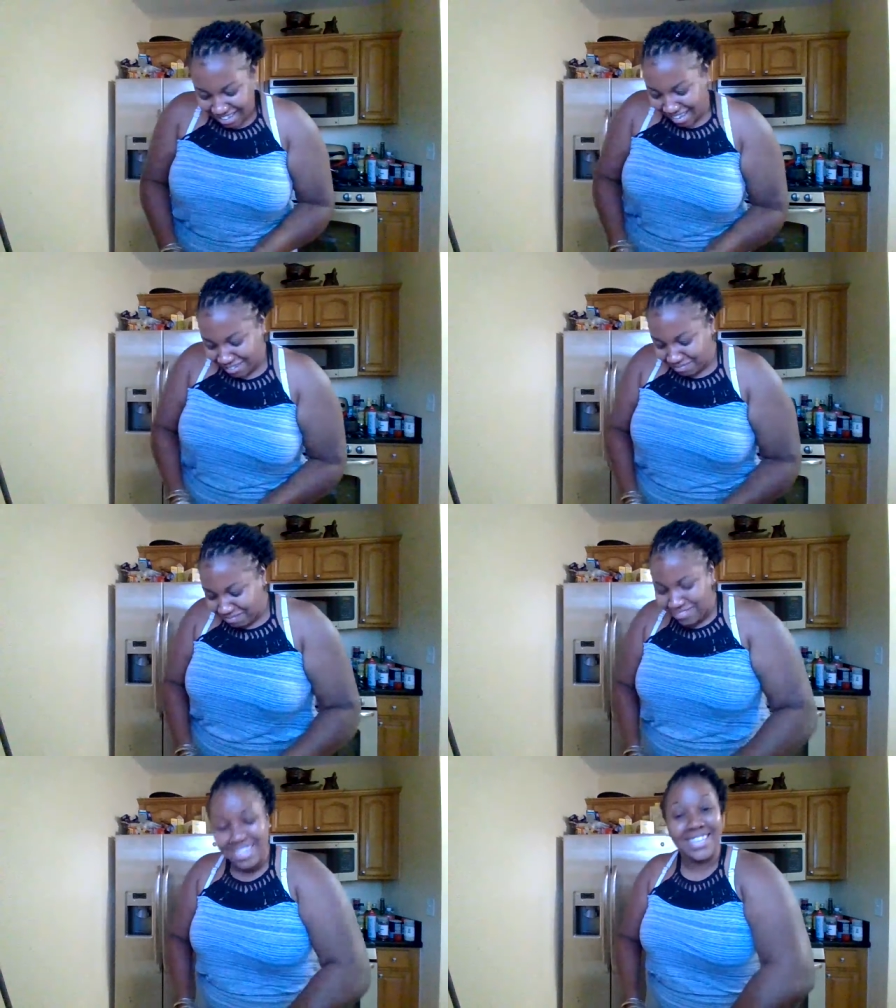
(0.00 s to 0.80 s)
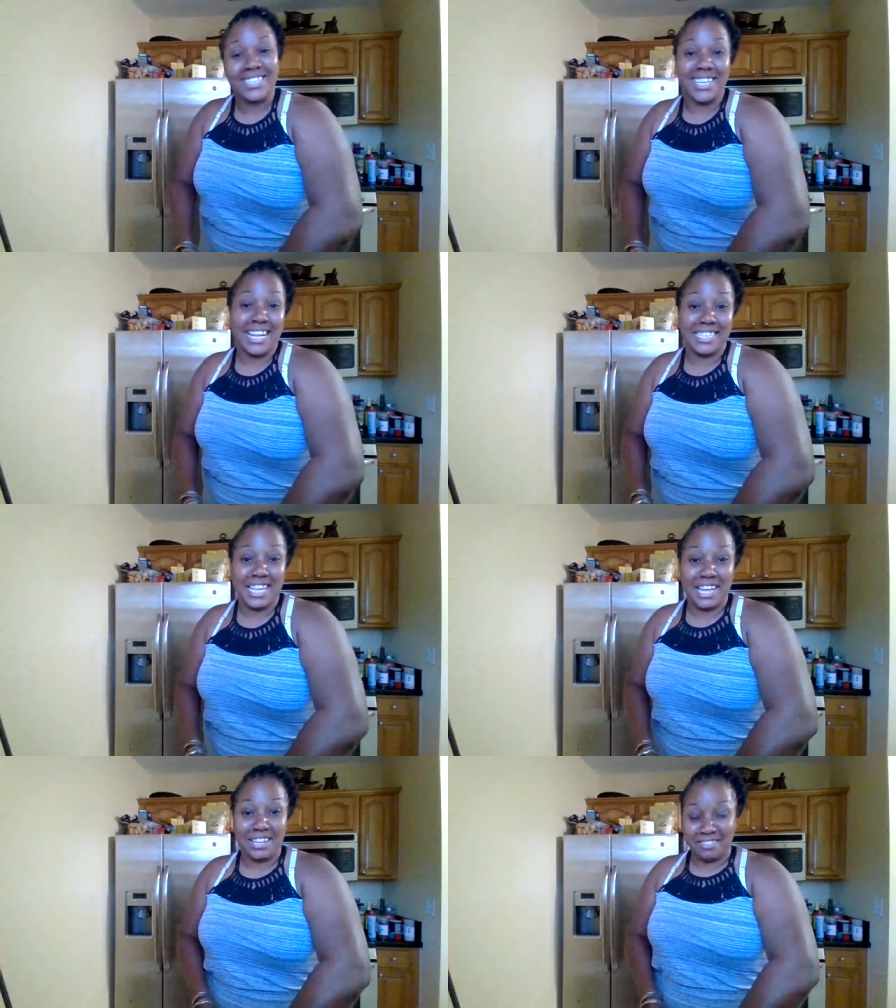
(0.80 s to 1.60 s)
okay, so that's
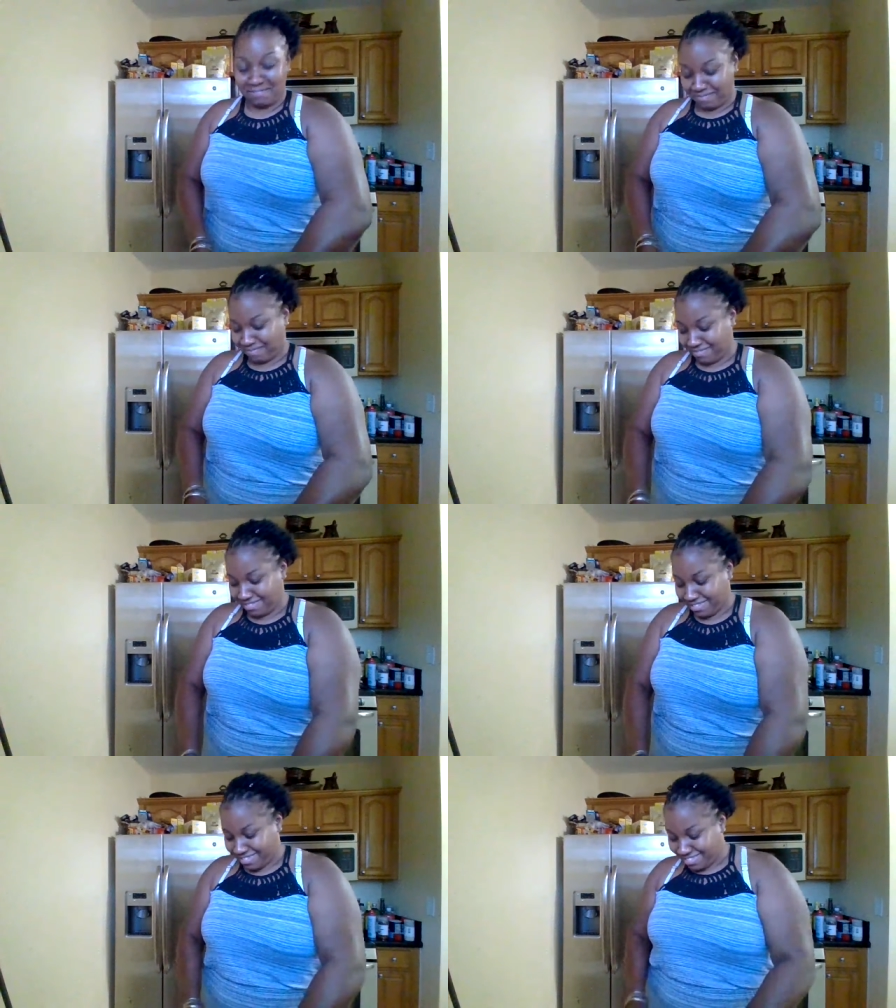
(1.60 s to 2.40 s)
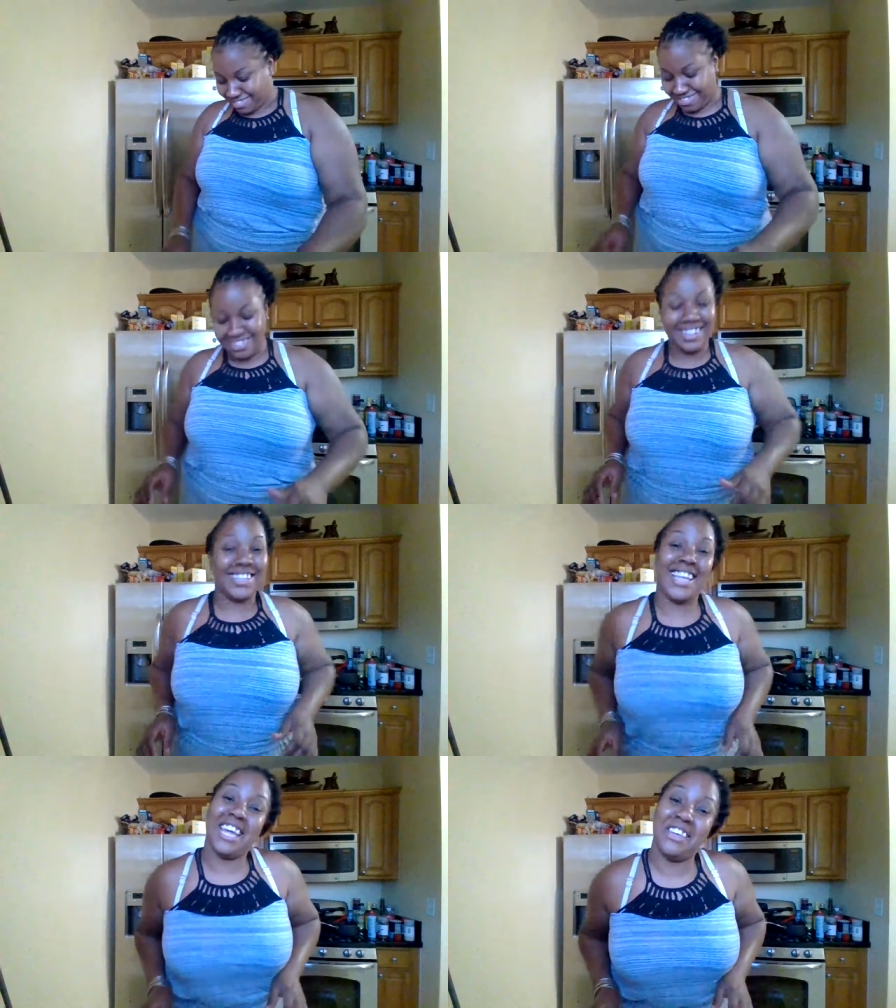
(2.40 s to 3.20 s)
it.
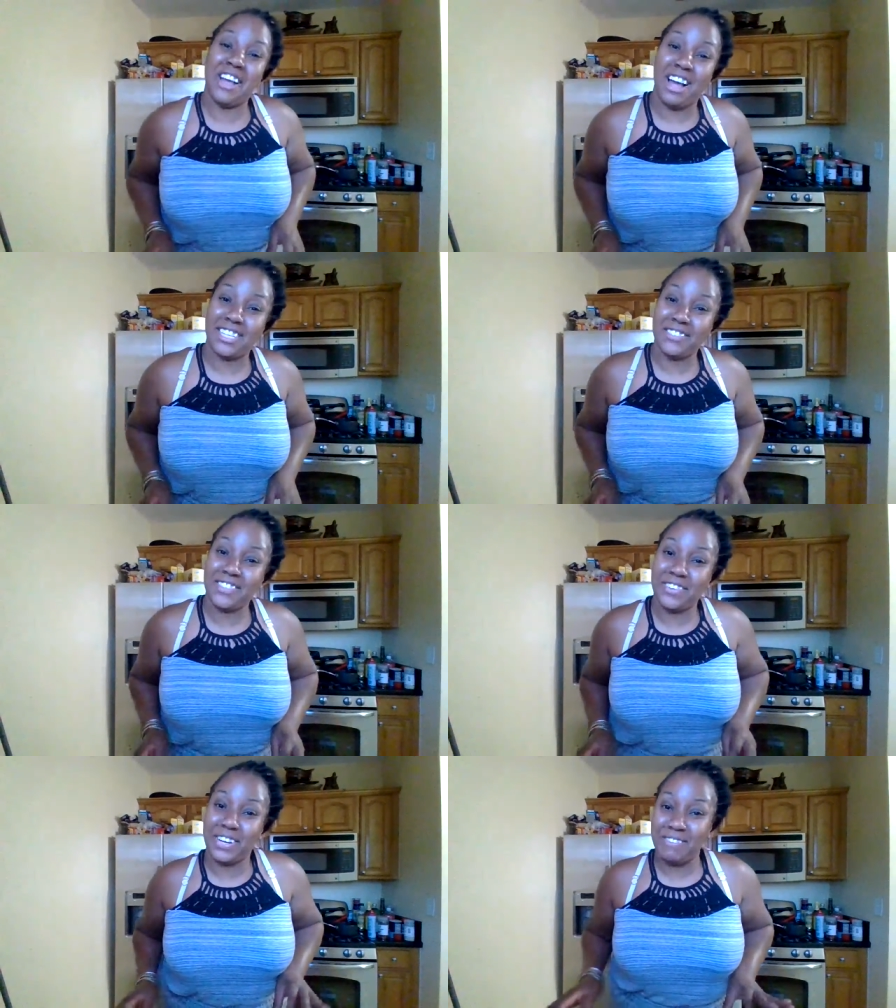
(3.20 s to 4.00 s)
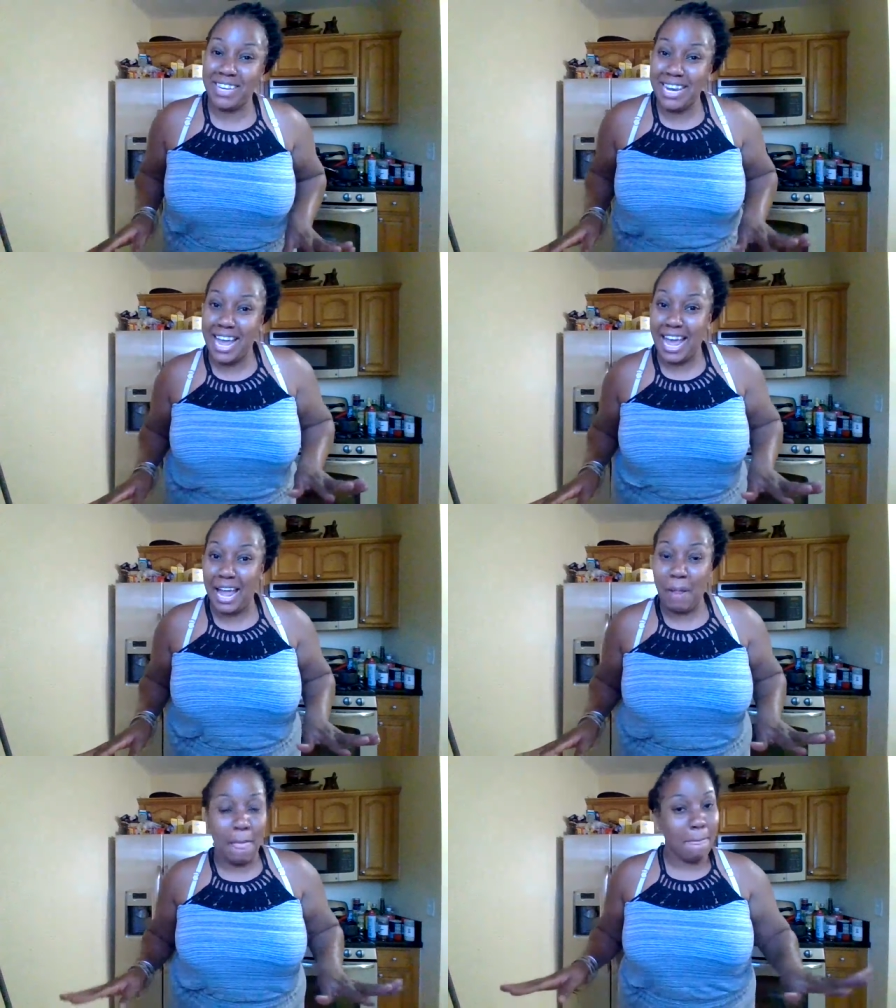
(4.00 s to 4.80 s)
Thank you guys for joining me
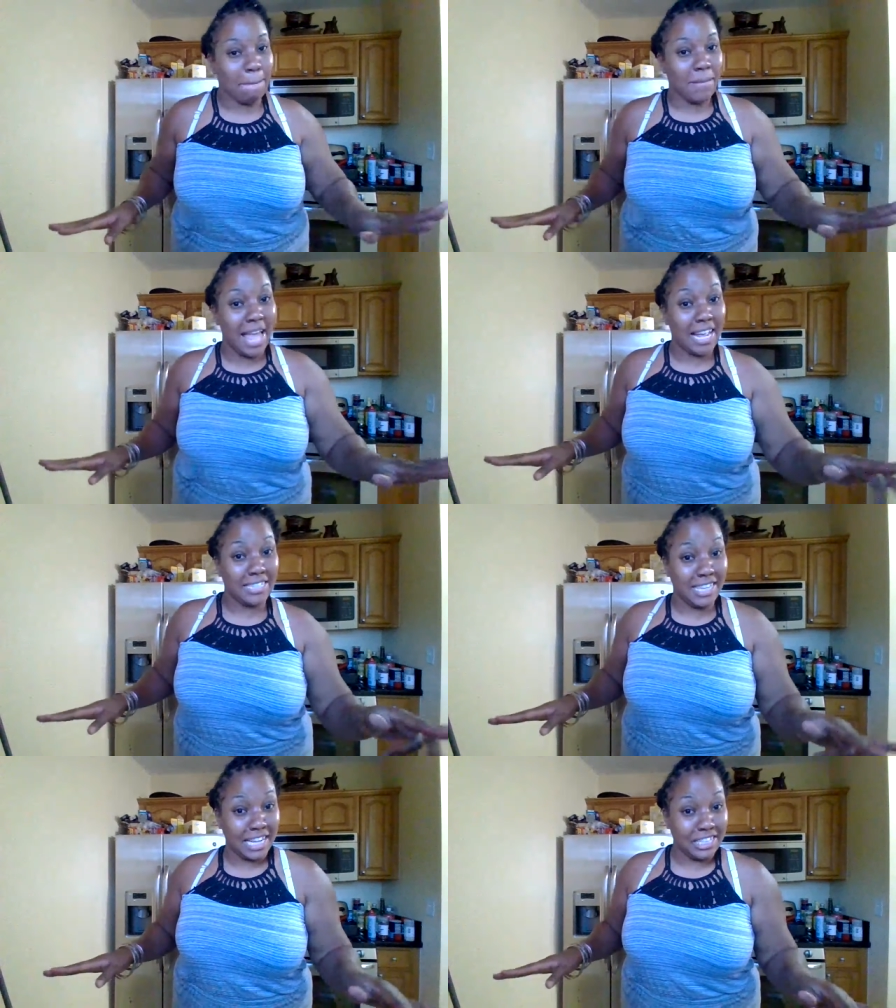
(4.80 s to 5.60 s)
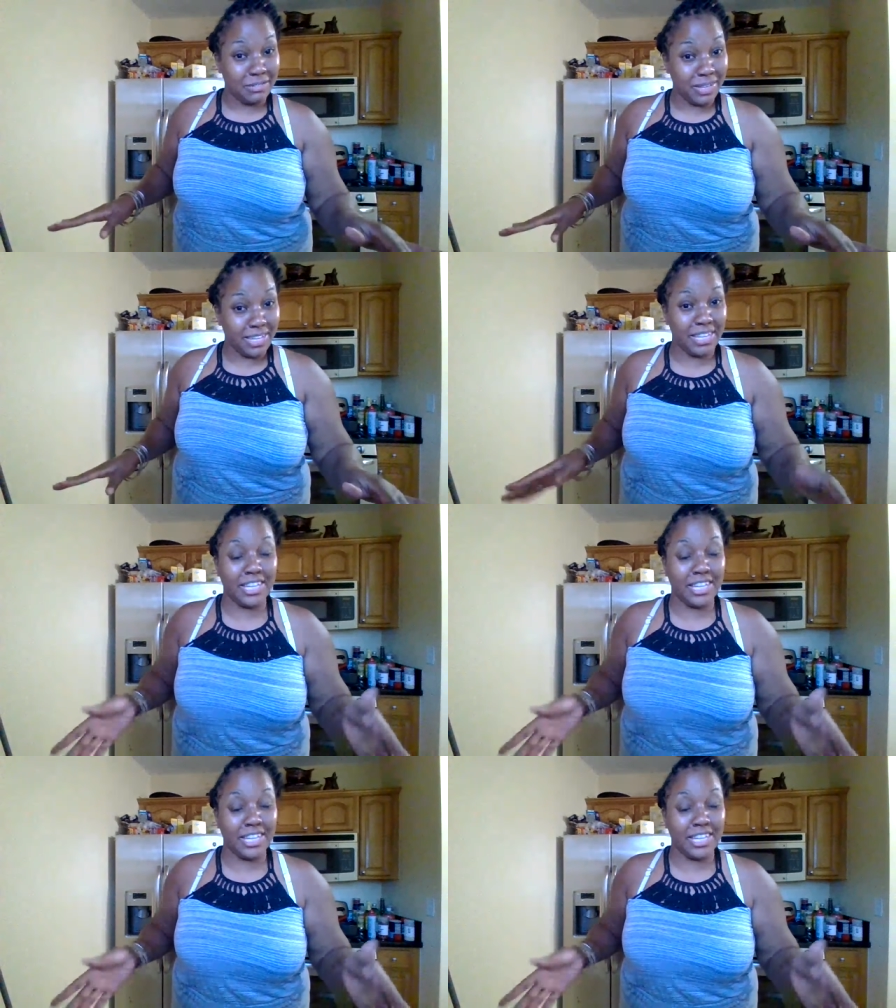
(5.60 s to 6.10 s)
today. Day three.